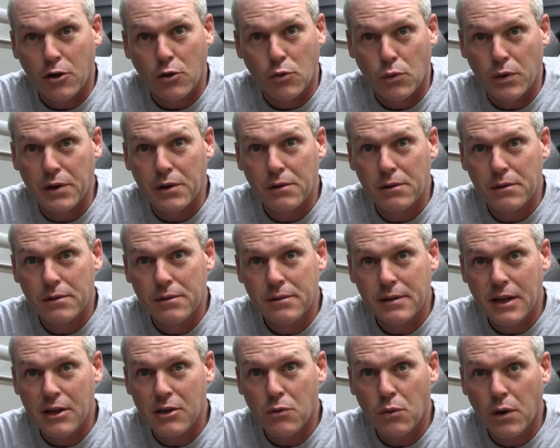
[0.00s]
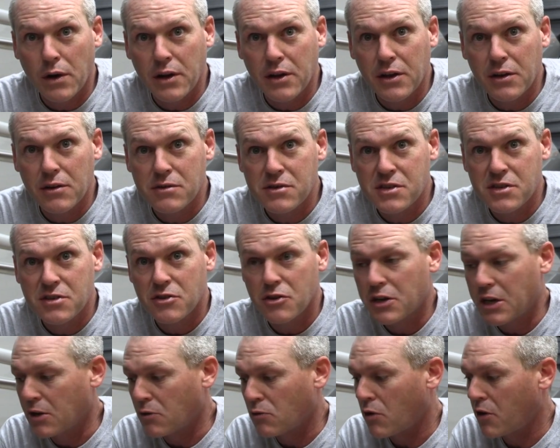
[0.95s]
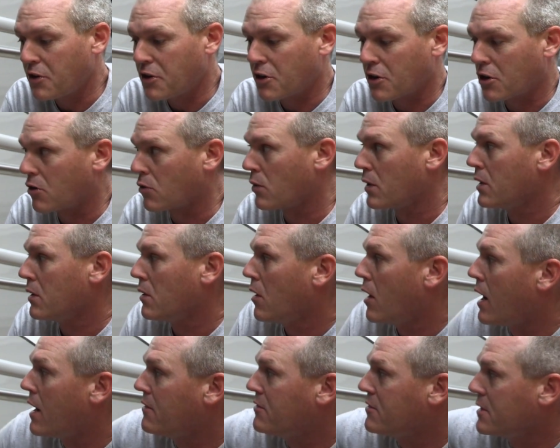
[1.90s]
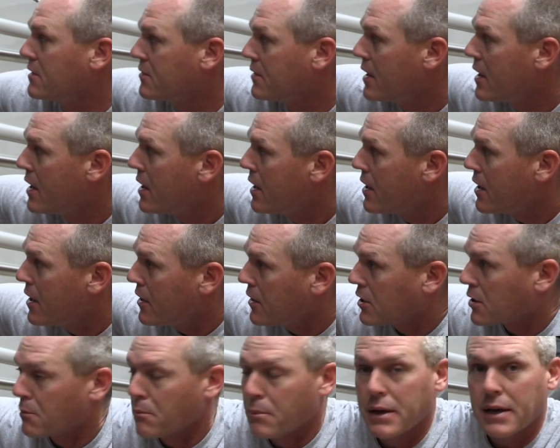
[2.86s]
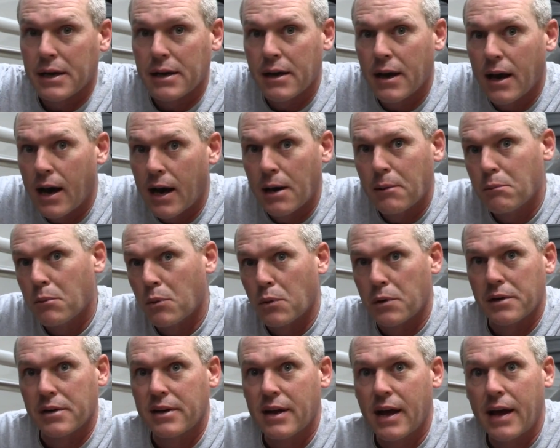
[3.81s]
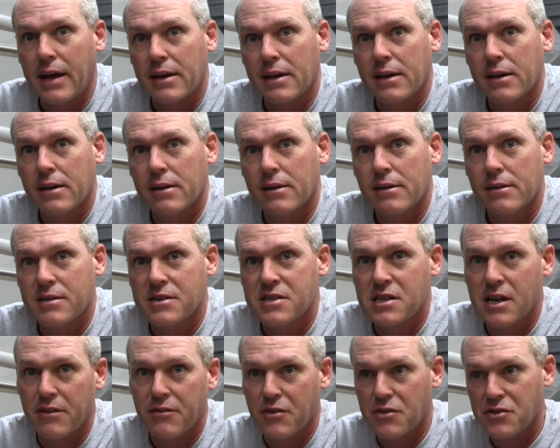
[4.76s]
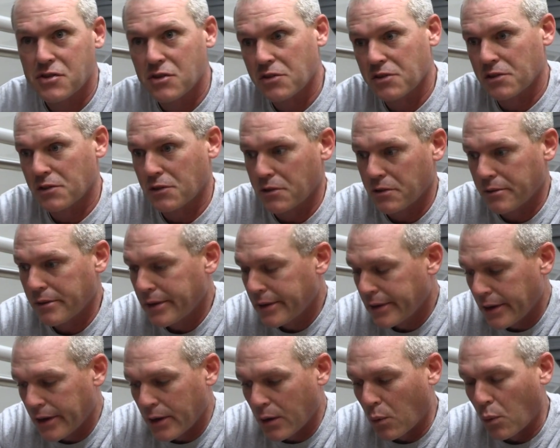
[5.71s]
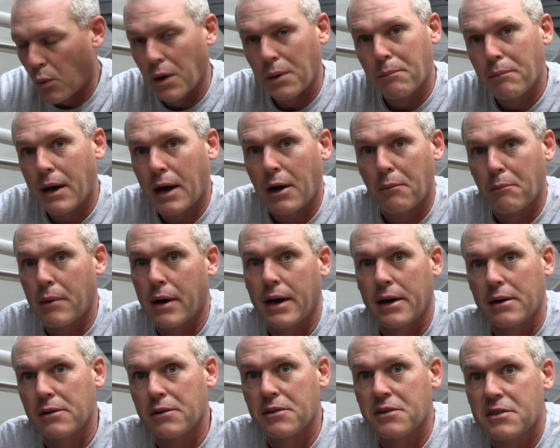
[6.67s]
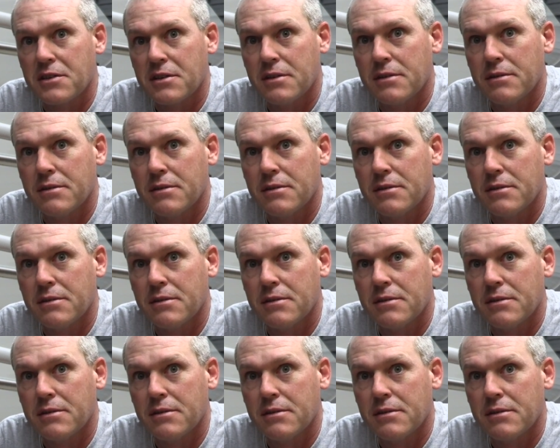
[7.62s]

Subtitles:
grill that you want to use, you can run your grill off of your big onboard tank instead of using those little 1-pound bottles.